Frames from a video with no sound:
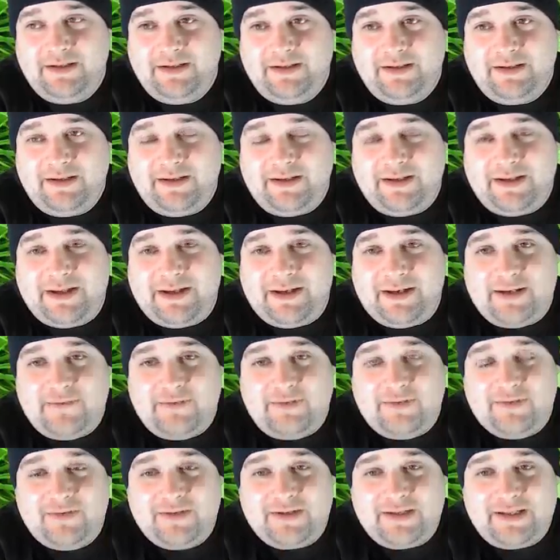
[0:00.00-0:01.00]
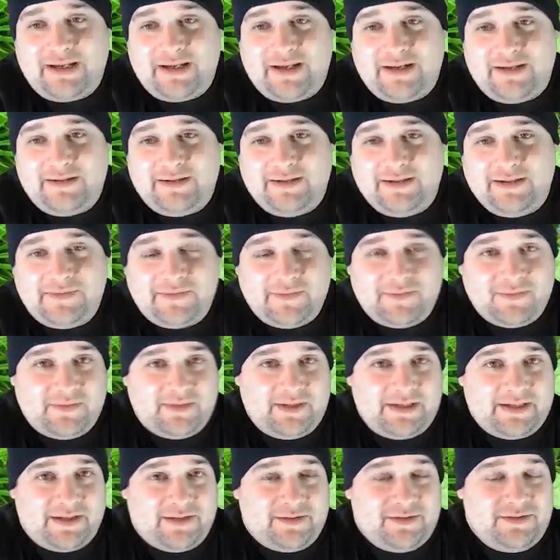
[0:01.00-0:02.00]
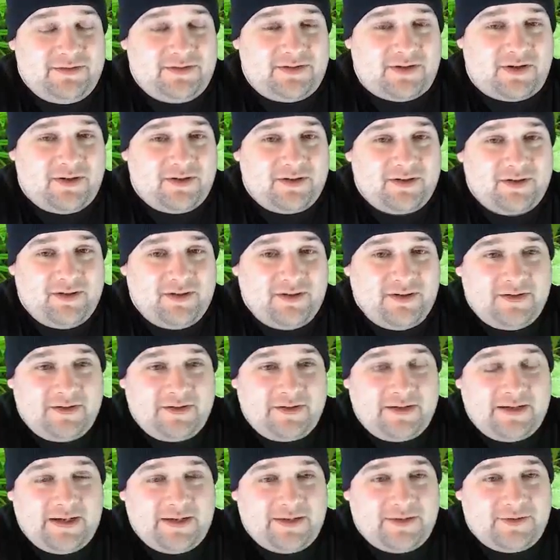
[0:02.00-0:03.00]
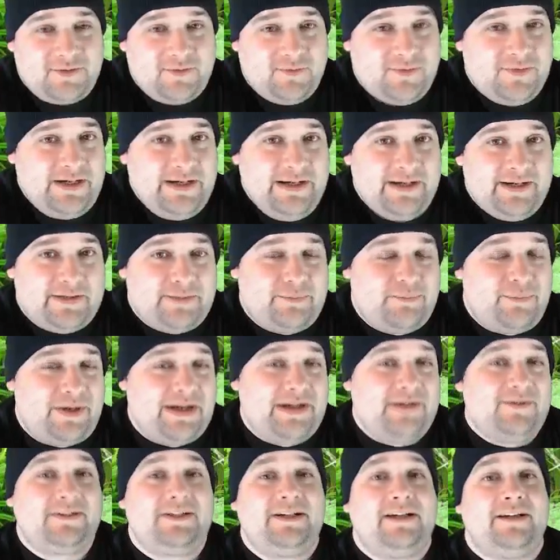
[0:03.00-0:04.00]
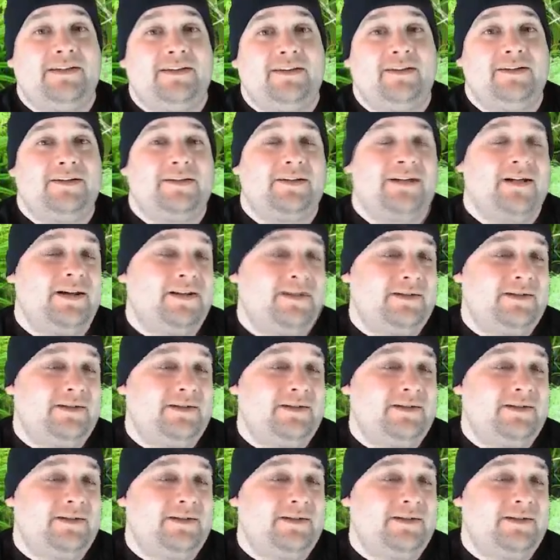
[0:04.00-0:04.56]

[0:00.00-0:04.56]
and if you look at it, it's like a darker kind of greenish brown color.